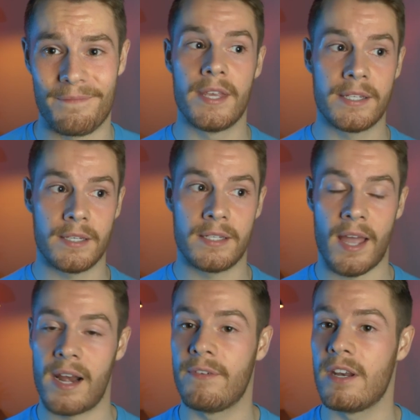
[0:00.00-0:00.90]
This is
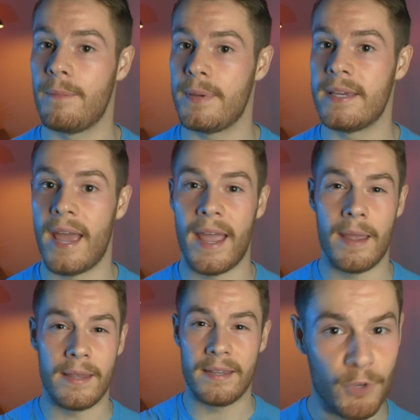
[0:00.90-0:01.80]
kind of gonna be
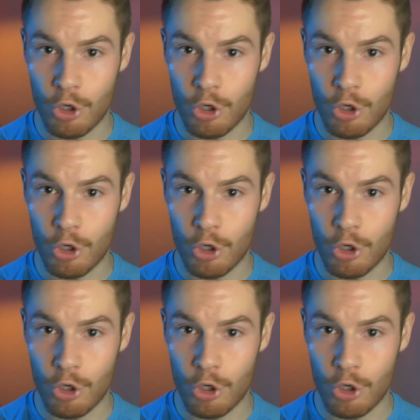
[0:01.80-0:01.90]
a